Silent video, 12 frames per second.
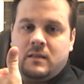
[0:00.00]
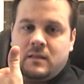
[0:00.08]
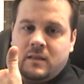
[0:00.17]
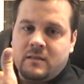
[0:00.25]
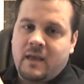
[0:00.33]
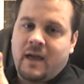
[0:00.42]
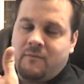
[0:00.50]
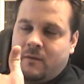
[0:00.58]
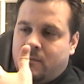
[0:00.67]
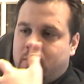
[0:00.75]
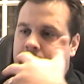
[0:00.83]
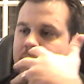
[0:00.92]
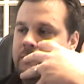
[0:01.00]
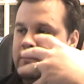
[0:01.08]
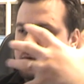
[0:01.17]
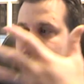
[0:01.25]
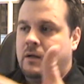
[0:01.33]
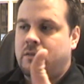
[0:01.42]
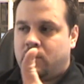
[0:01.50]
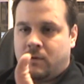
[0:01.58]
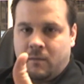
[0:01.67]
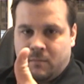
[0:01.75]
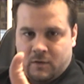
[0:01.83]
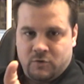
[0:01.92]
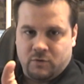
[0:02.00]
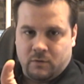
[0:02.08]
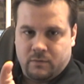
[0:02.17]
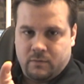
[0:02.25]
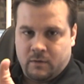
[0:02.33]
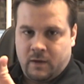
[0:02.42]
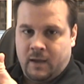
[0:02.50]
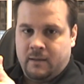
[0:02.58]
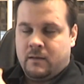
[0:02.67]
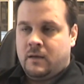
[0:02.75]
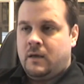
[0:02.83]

let's have it dwell in the realm of the truth, okay?